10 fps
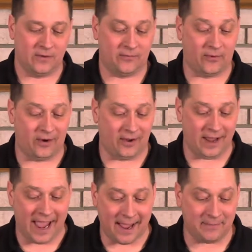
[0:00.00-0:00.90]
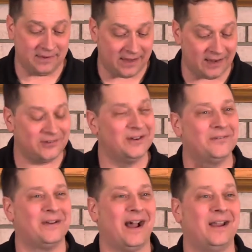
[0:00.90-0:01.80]
for a habitation
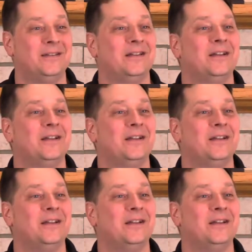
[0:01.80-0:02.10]
of God